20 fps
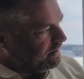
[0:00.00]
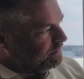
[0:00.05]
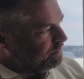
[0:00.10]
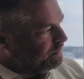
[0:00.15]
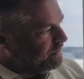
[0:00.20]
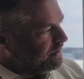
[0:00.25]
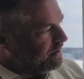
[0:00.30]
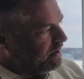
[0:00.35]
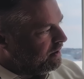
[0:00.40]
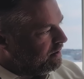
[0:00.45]
that
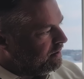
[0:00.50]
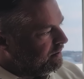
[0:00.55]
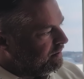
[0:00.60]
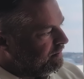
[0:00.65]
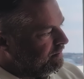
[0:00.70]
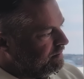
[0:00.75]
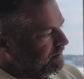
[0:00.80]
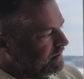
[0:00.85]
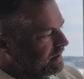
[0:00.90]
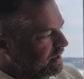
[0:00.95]
we
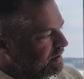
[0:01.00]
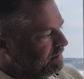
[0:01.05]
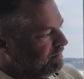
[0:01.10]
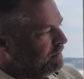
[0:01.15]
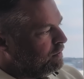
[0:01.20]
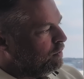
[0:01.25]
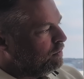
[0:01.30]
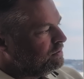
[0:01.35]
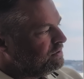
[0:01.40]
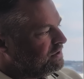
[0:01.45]
are kind
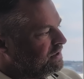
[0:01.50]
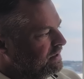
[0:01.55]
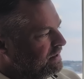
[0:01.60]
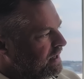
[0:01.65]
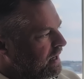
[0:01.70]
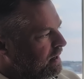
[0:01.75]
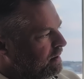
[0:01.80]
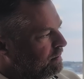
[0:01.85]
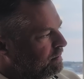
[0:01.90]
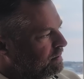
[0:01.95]
of
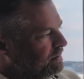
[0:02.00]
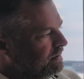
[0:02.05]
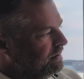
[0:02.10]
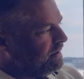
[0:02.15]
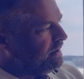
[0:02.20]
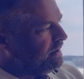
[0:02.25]
launching now